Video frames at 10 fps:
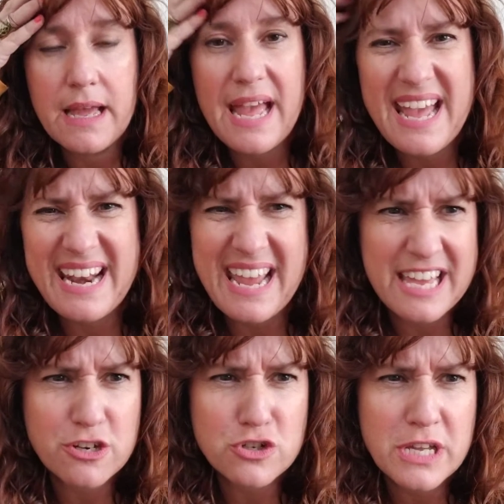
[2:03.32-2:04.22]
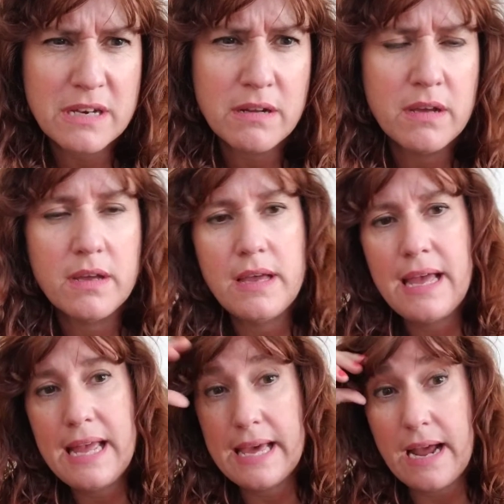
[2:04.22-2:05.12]
Andersson.
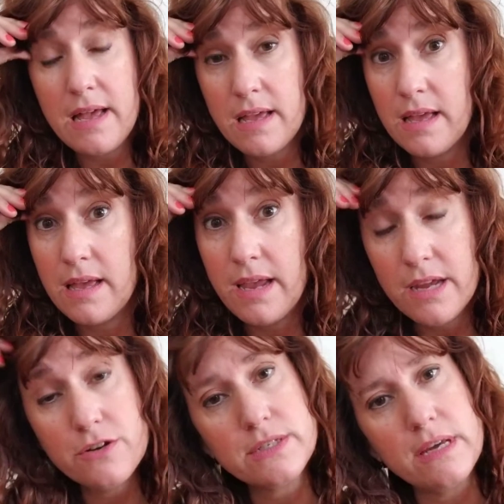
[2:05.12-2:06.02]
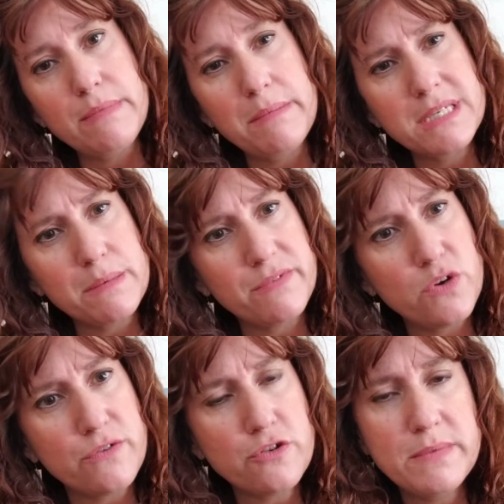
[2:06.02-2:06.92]
Hanna Andersson. Maybe some of
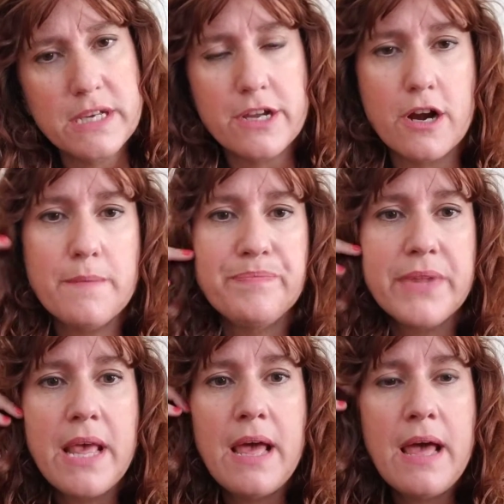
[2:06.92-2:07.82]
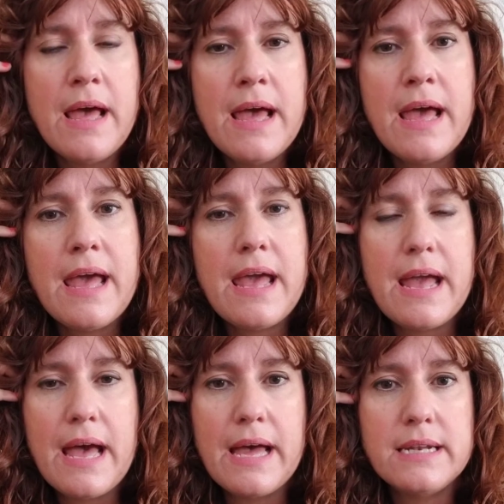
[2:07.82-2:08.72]
you are familiar.
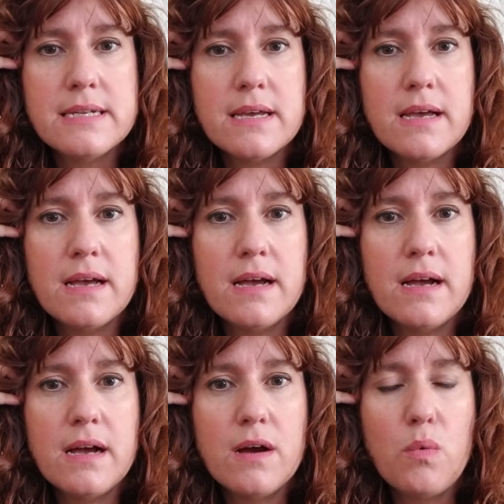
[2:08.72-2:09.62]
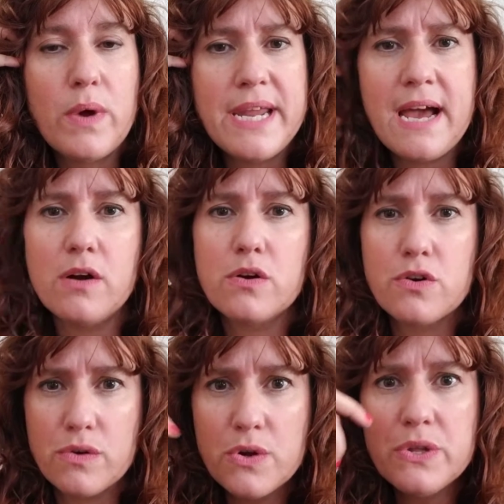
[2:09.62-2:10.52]
And when he
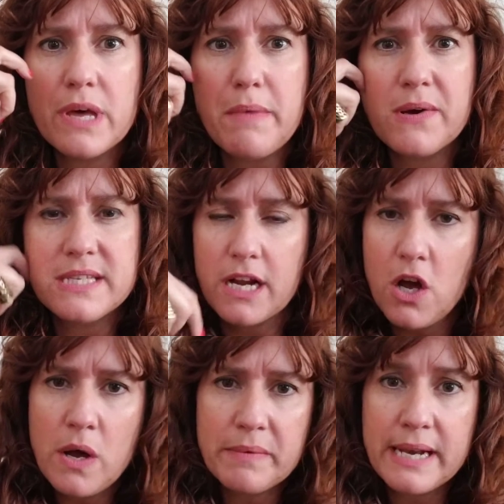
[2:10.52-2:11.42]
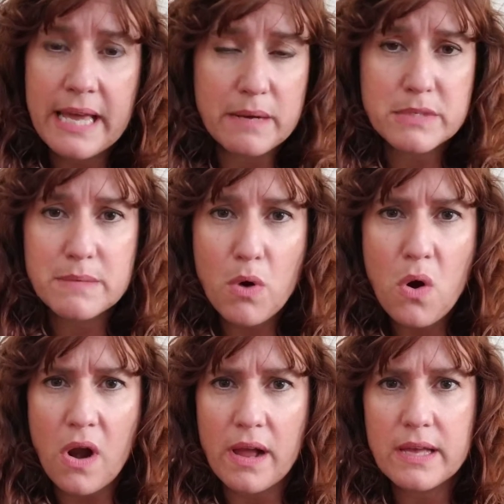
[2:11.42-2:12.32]
outgrew them, I was like, oh, I'm gonna get him some
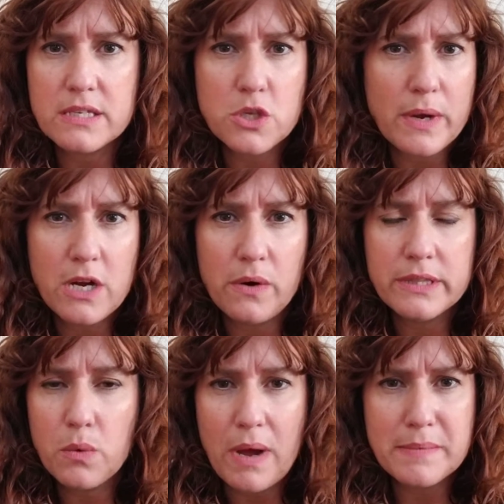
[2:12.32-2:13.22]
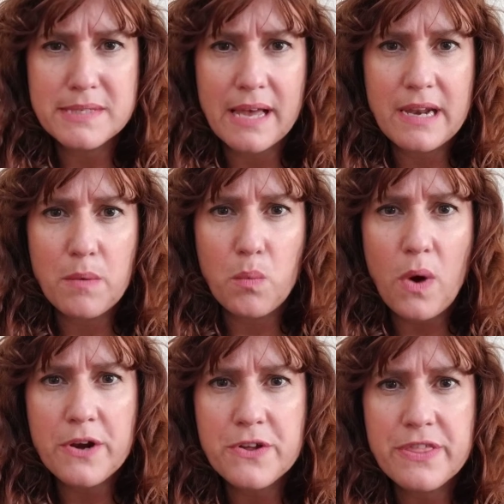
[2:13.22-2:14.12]
more. So I go on the website and
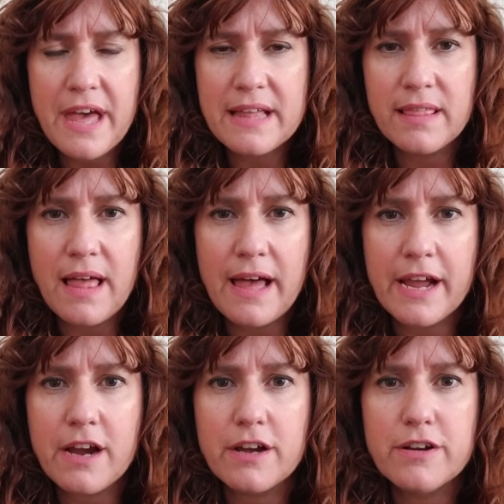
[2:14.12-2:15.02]
what are they like